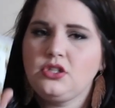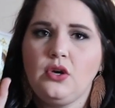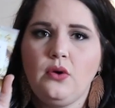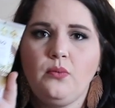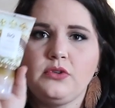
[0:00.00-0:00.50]

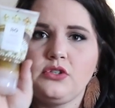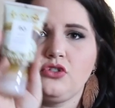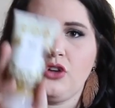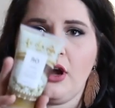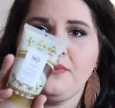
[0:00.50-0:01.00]
So
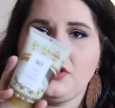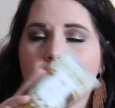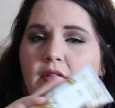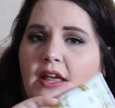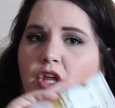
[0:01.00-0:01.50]
scrubs
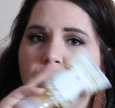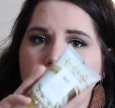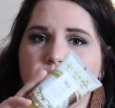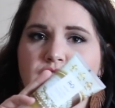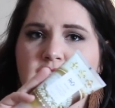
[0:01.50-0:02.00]
are like a
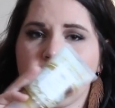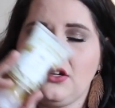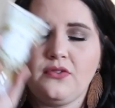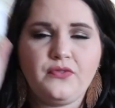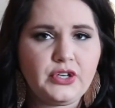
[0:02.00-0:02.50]
huge
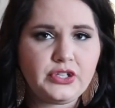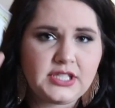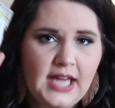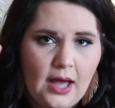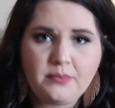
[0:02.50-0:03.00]
deal for your
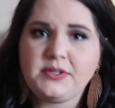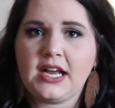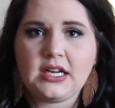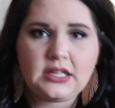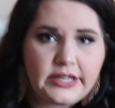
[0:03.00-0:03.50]
scalp to kind